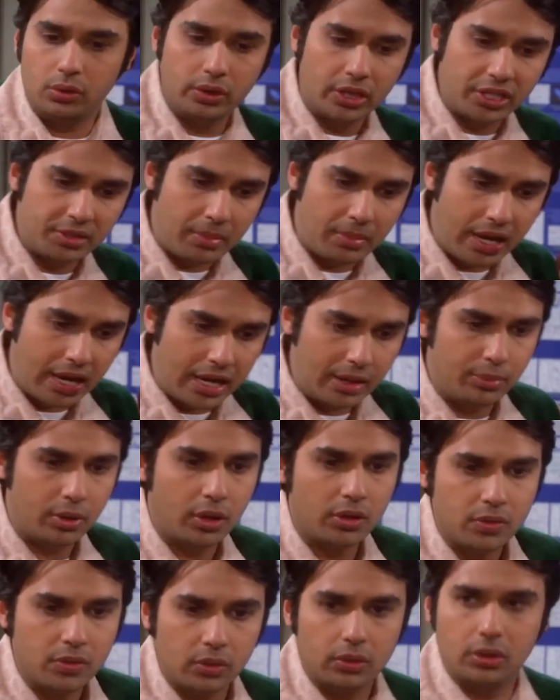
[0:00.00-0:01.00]
who does my
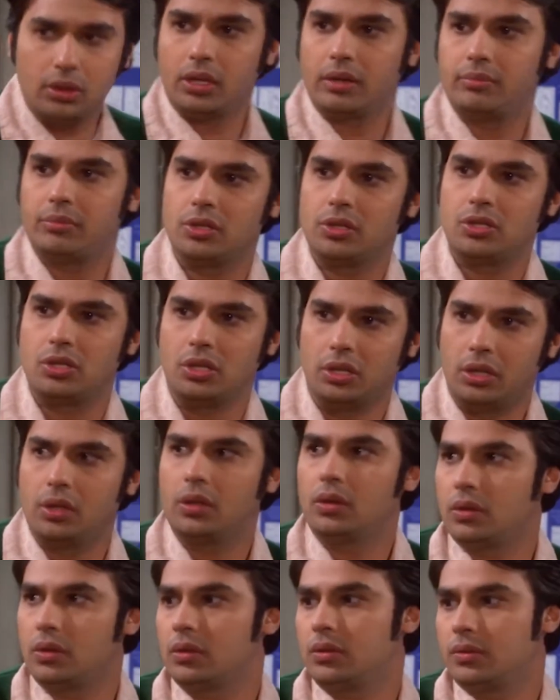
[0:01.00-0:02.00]
eyebrows will think I've been
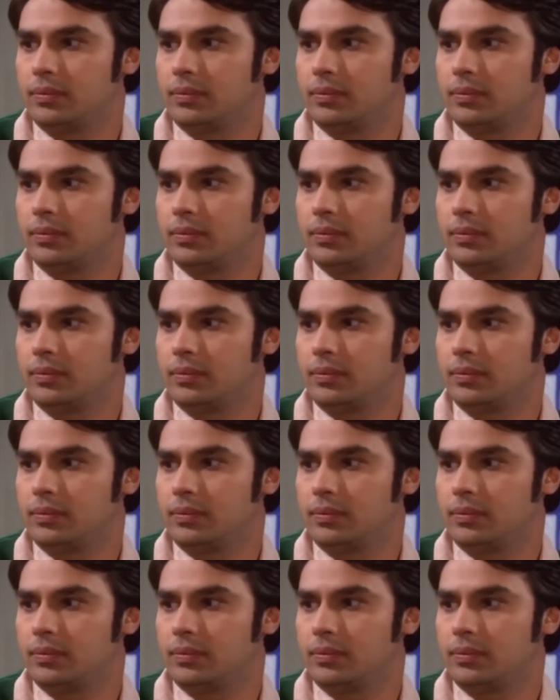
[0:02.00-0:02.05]
cheating on her.